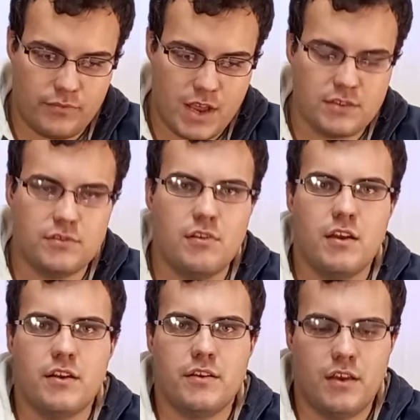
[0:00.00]
That's all
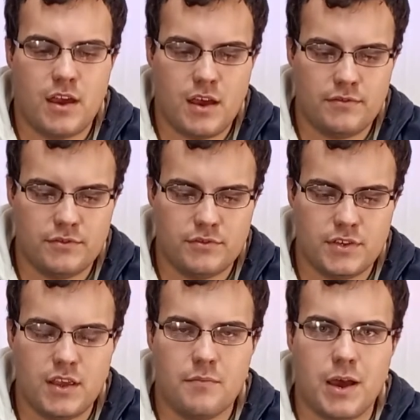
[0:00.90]
I really have to
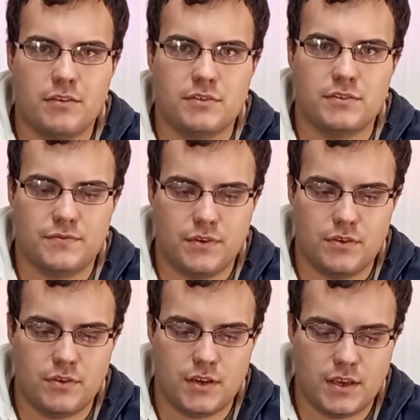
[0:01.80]
say about this phone,
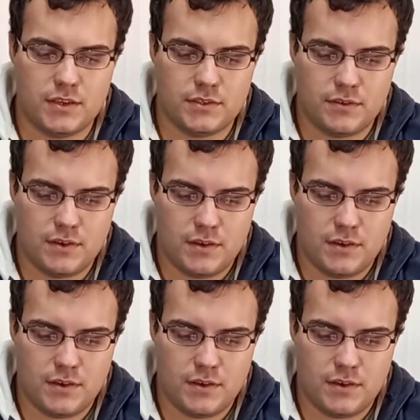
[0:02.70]
I guess.